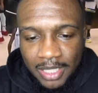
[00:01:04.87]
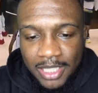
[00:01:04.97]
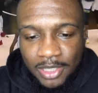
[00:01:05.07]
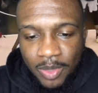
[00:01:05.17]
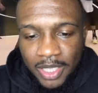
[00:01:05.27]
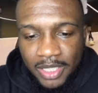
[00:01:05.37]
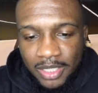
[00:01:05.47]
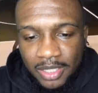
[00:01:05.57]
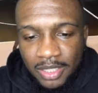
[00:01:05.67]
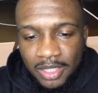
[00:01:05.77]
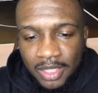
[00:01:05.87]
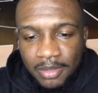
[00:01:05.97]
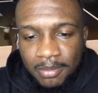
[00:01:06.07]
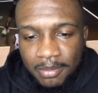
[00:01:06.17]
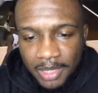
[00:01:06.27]
Like this right here is a
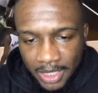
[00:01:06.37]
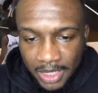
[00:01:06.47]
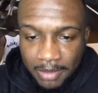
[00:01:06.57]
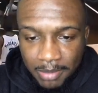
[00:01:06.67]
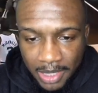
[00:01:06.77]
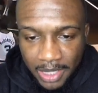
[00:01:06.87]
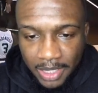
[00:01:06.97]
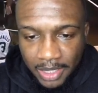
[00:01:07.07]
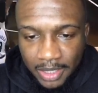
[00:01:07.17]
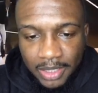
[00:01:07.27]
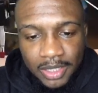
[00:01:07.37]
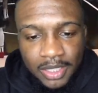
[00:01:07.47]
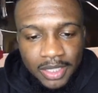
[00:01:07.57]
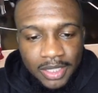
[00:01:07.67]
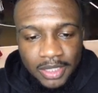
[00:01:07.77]
midi in the bitty.
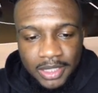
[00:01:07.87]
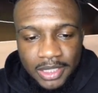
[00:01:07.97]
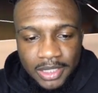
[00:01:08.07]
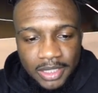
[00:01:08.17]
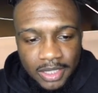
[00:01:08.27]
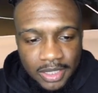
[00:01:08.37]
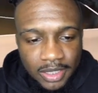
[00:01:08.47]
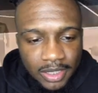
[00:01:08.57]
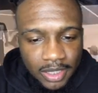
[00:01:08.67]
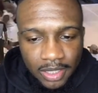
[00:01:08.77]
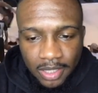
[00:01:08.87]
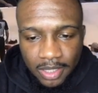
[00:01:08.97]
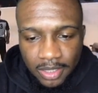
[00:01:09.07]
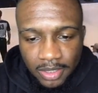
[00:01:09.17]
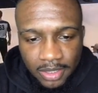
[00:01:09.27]
Good shit,
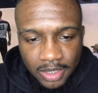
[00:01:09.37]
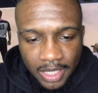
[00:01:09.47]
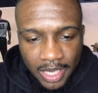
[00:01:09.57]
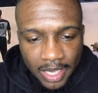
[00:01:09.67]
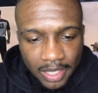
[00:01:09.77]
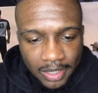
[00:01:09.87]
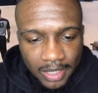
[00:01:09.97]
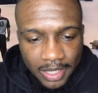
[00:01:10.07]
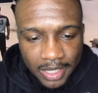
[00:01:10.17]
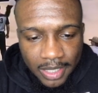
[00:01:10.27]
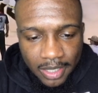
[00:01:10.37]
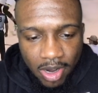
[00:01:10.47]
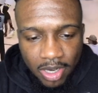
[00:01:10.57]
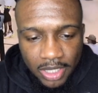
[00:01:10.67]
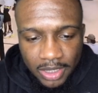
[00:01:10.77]
Cat. Can't
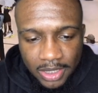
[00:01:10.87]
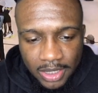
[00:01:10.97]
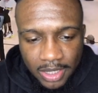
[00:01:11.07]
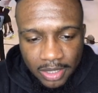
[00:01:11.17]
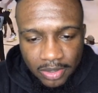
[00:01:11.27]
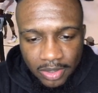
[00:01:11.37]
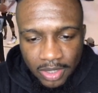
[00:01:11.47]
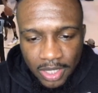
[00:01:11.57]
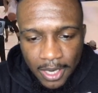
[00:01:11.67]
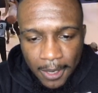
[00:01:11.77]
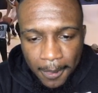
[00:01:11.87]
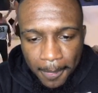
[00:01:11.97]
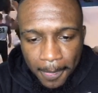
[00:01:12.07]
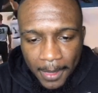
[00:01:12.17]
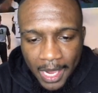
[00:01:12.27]
call Anthony Town.
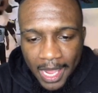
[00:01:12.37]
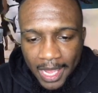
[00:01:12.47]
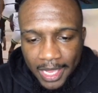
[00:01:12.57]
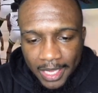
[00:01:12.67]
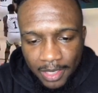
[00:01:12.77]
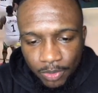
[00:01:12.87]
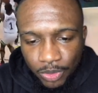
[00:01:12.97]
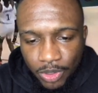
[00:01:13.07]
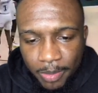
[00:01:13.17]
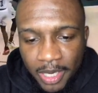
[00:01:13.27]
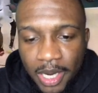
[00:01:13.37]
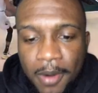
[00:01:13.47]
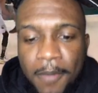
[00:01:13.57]
I hate Rudy Gobert.